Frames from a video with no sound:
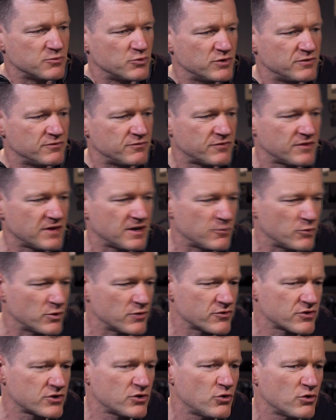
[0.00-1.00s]
We're
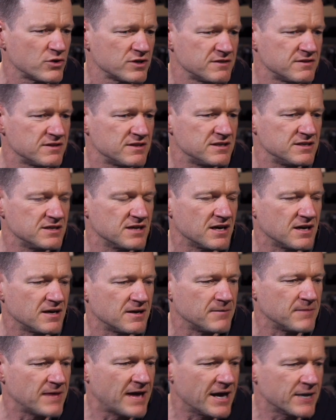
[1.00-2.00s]
recording the
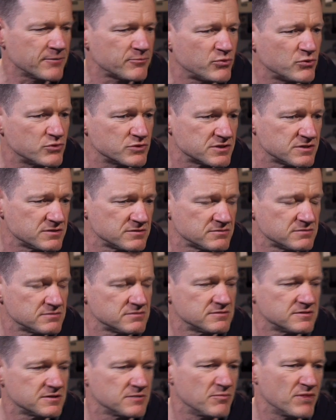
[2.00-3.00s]
output,
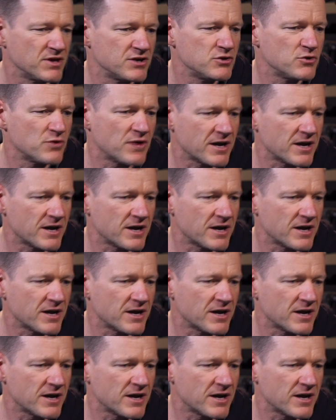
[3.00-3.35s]
the menu